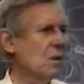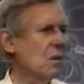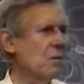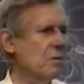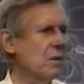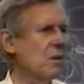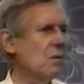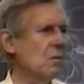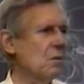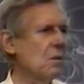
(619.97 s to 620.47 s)

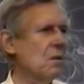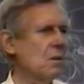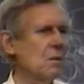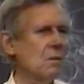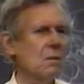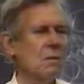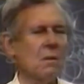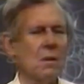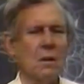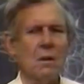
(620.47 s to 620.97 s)
of
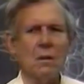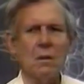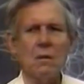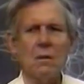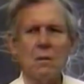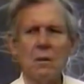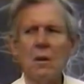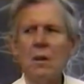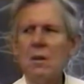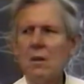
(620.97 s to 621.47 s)
earlier
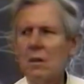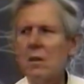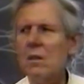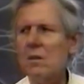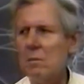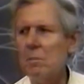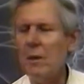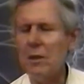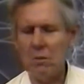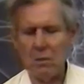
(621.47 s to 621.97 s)

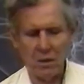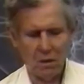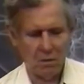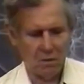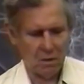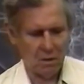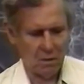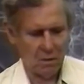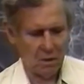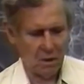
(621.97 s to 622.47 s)

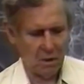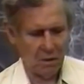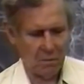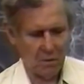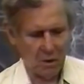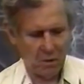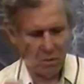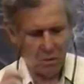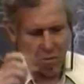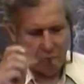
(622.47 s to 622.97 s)
experiences
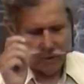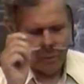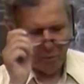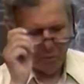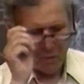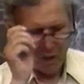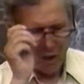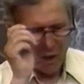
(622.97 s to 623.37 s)
of the human.